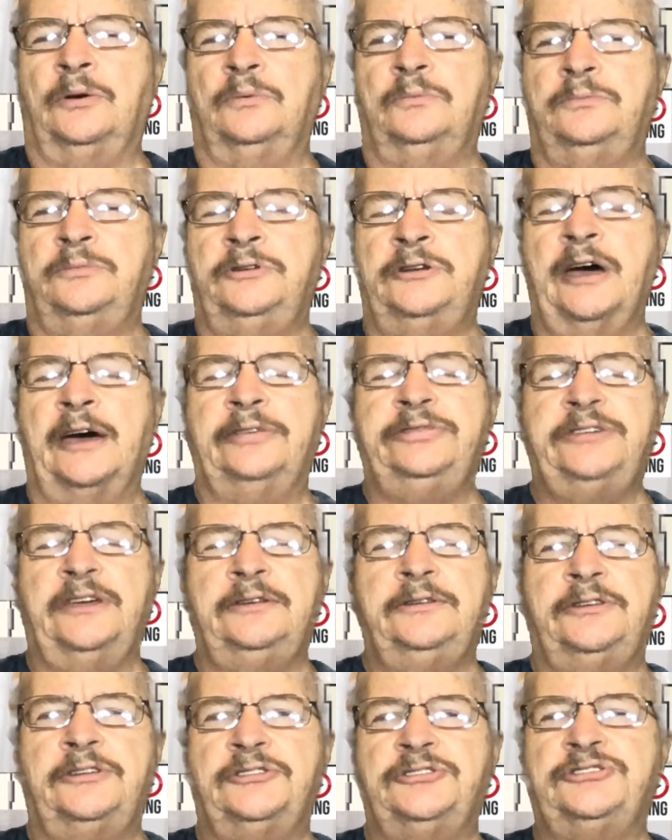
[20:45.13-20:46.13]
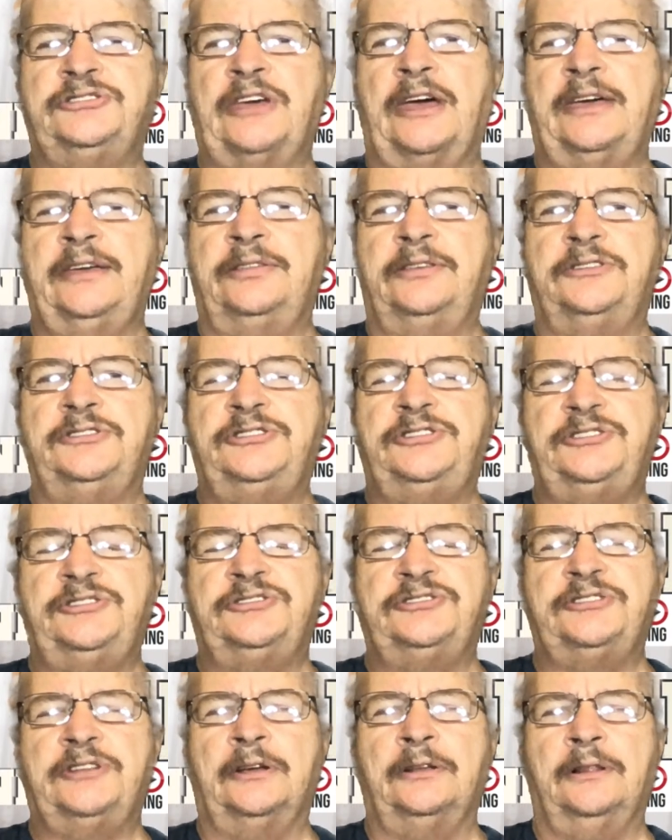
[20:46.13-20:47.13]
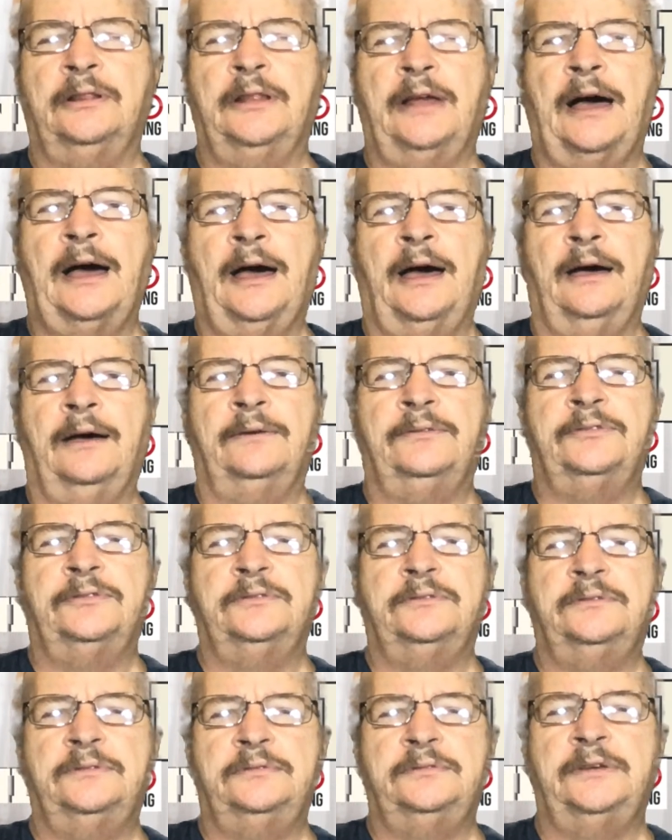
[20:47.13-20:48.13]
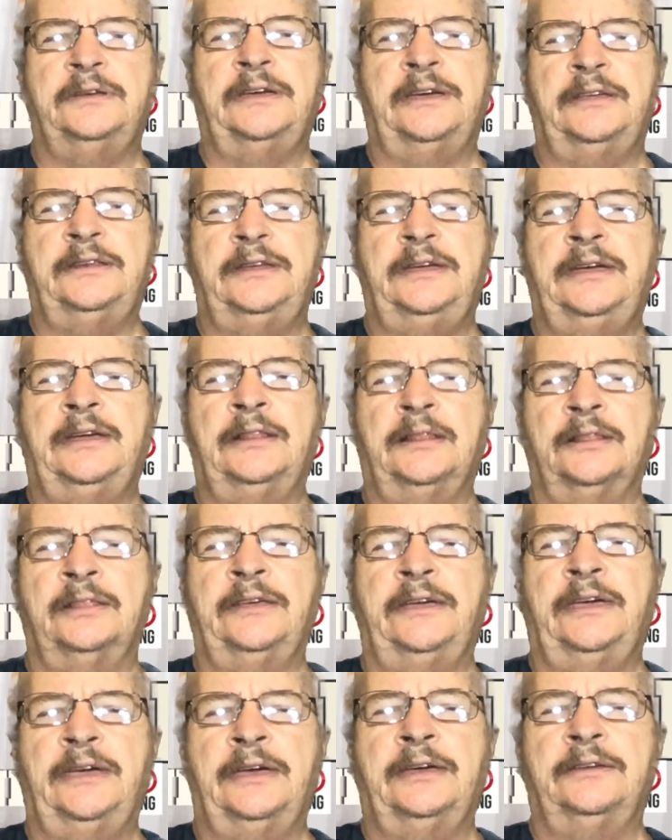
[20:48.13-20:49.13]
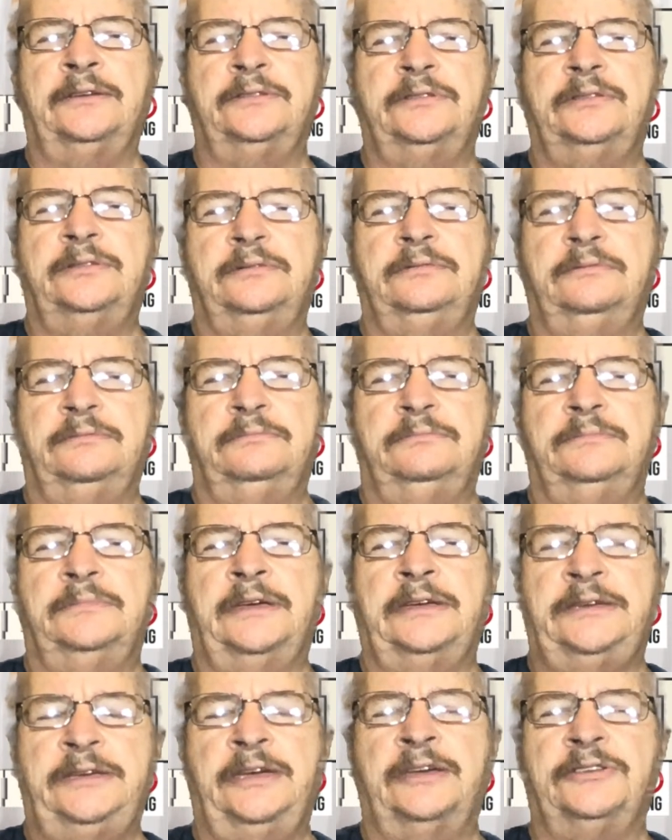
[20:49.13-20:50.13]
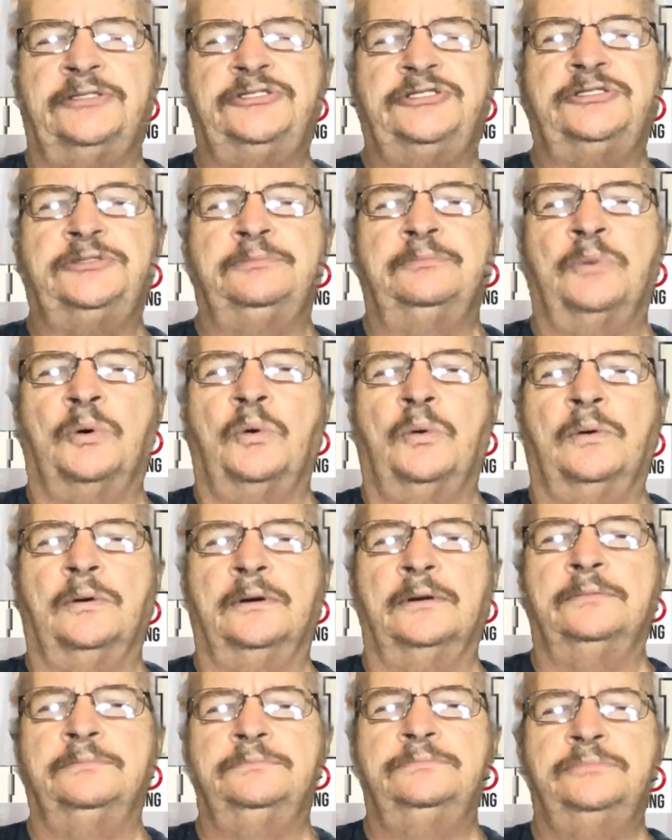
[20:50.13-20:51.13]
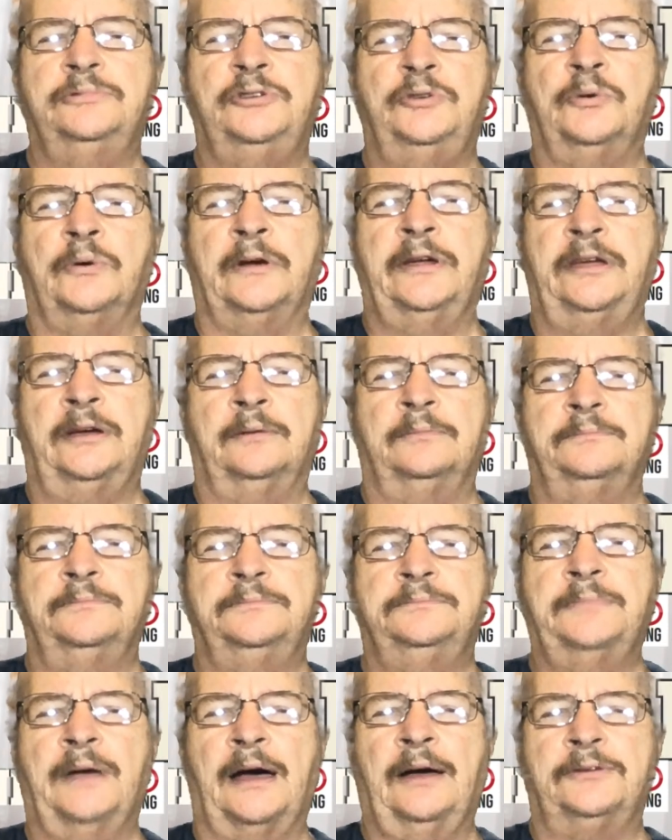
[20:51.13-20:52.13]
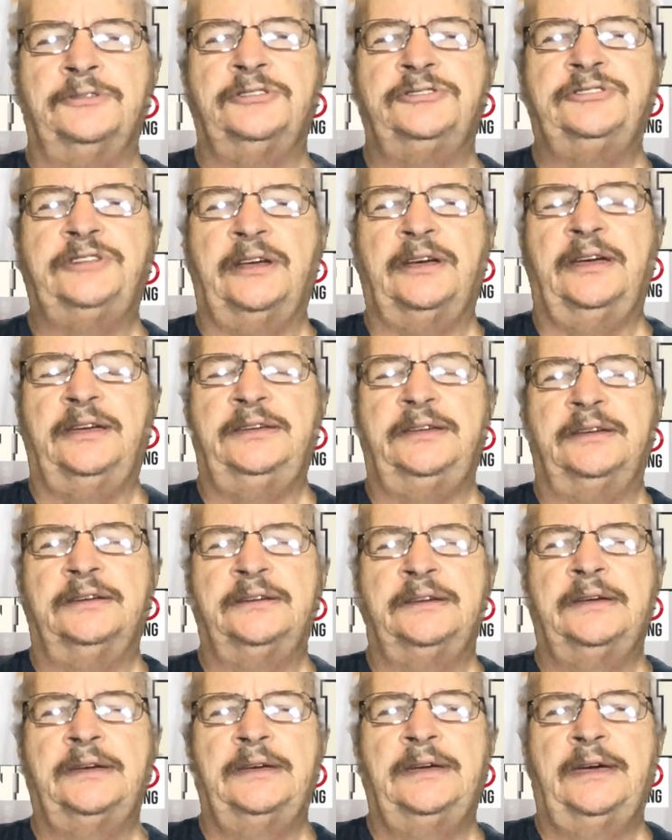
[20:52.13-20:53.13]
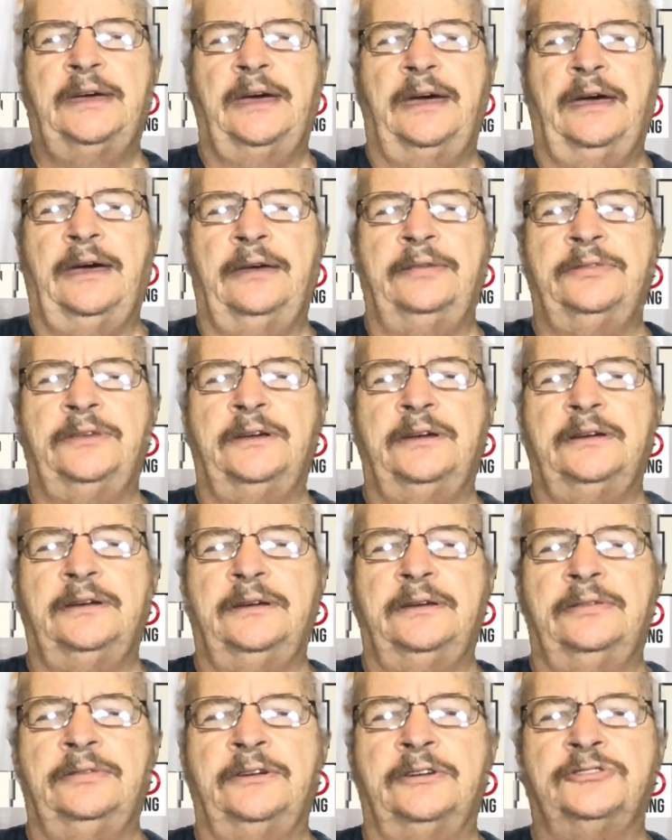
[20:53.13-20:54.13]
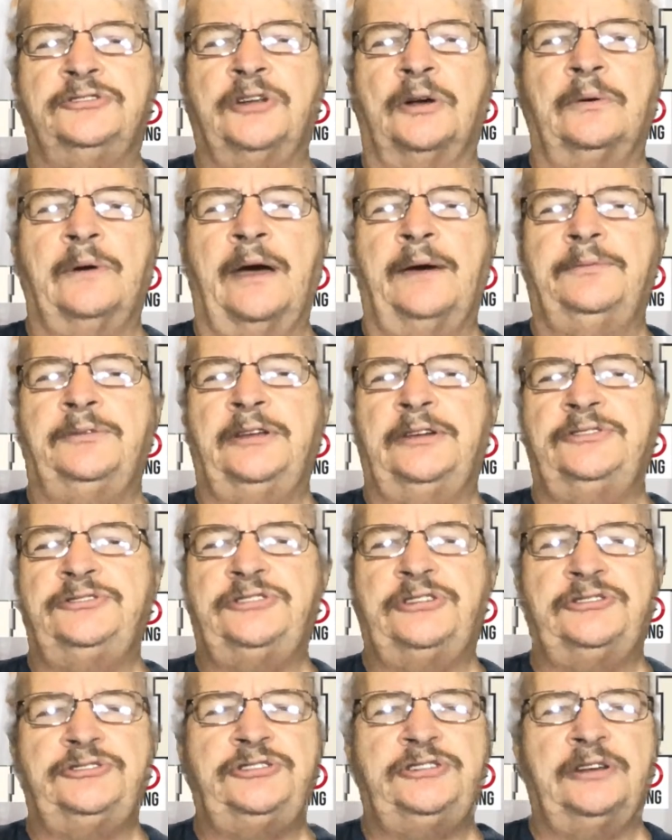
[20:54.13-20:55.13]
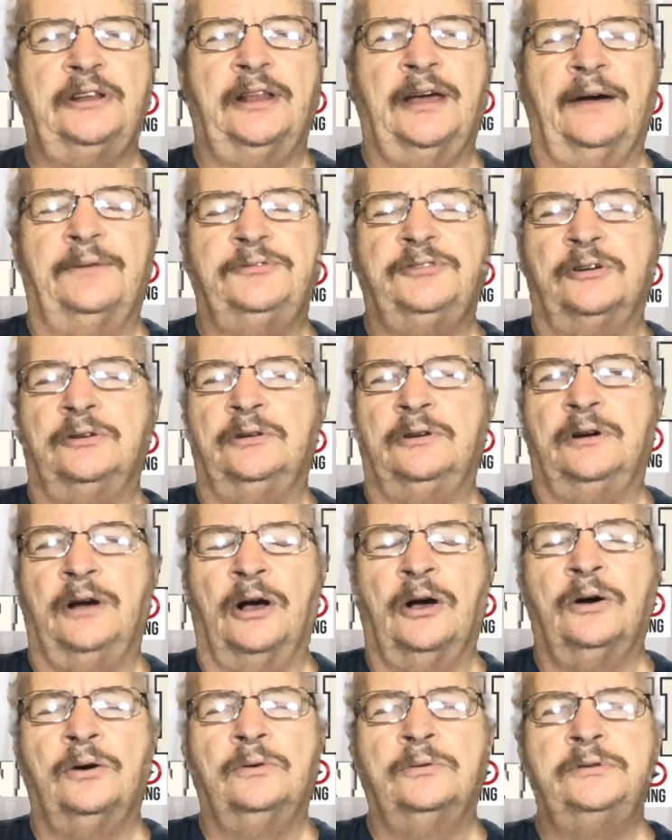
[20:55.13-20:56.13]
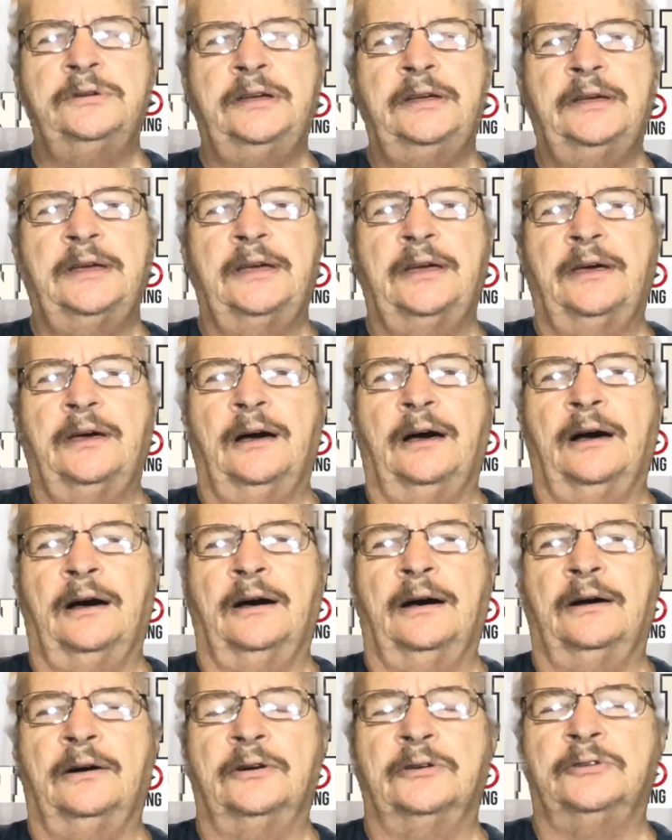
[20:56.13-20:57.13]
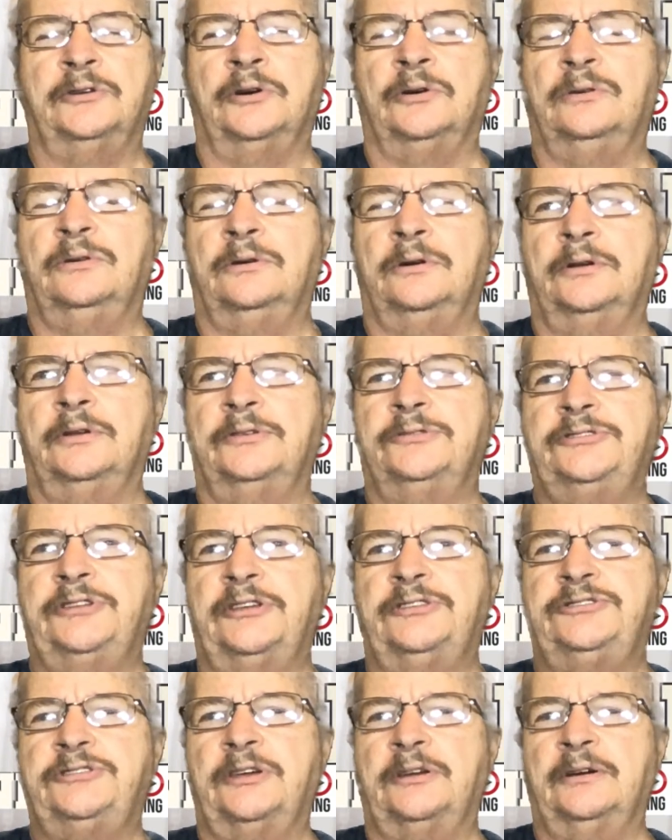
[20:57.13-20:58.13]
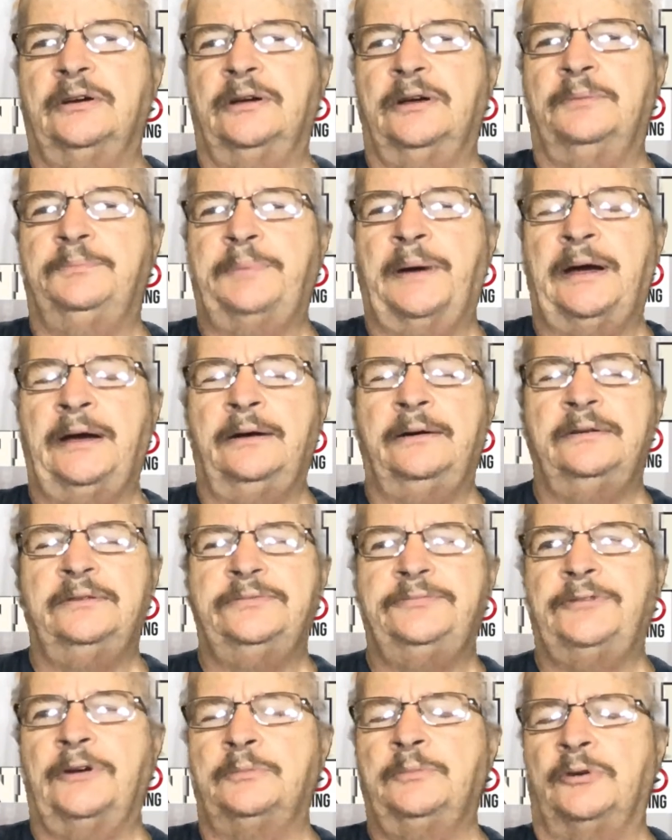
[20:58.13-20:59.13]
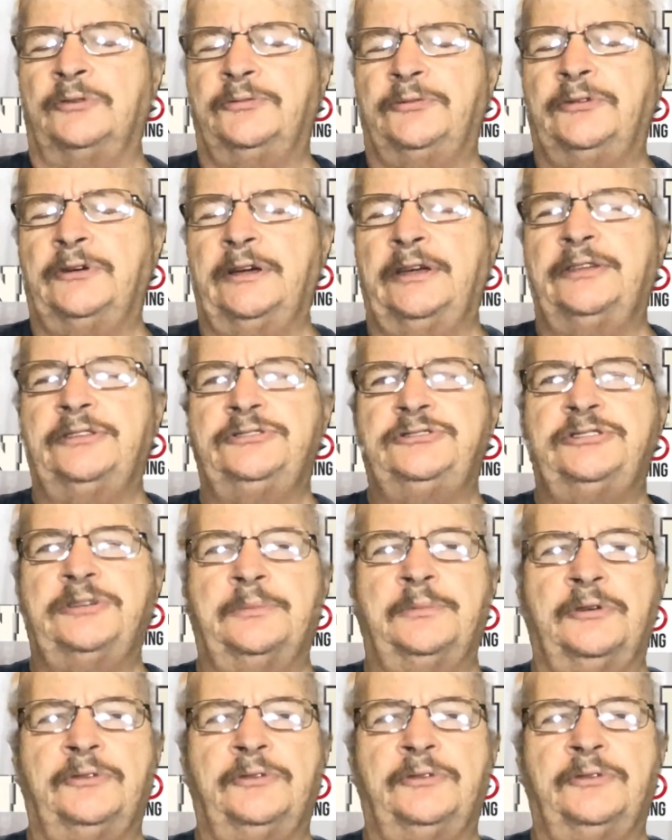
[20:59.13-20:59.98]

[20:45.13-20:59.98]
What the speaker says: nothing to say that she's still alive. It gets more grim. I'll just tell you. And there's no evidence that she left on her own. Her girls, it's apparent from her friends, some of